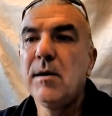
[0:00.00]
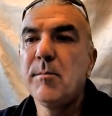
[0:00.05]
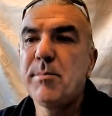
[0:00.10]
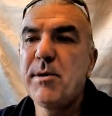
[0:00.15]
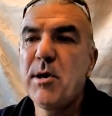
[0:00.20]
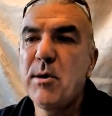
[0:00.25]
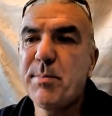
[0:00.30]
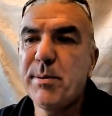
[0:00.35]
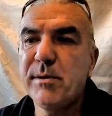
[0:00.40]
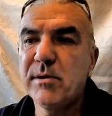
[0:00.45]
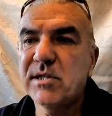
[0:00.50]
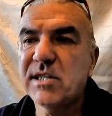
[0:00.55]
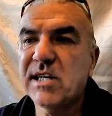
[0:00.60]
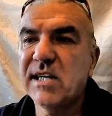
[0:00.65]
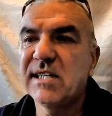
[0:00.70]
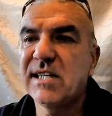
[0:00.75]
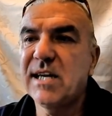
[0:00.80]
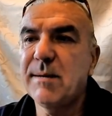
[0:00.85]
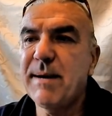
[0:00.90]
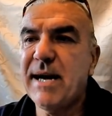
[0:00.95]
Pupils
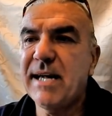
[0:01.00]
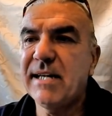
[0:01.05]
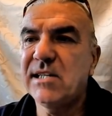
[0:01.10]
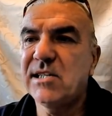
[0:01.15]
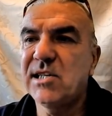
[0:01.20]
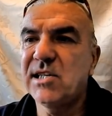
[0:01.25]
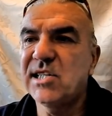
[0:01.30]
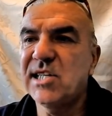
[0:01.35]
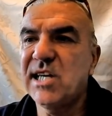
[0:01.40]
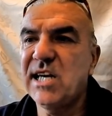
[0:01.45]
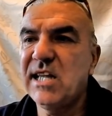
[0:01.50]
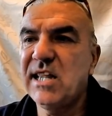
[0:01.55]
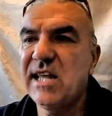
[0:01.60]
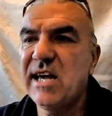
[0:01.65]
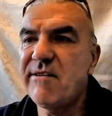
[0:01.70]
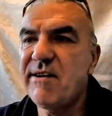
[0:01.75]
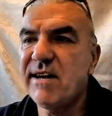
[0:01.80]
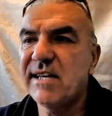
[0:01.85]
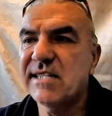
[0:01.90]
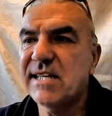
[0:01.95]
can demand to see
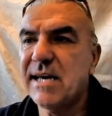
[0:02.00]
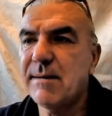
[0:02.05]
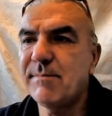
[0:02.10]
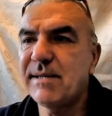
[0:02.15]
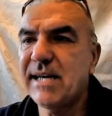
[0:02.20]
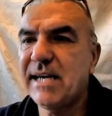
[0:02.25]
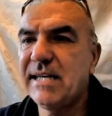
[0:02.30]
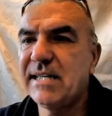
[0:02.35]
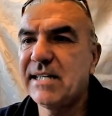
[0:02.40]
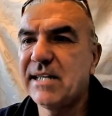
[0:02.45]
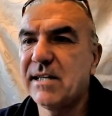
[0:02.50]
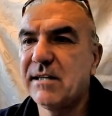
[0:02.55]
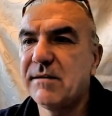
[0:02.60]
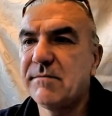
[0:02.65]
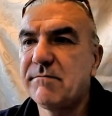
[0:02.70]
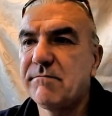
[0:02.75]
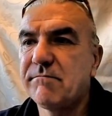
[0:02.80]
their exam data.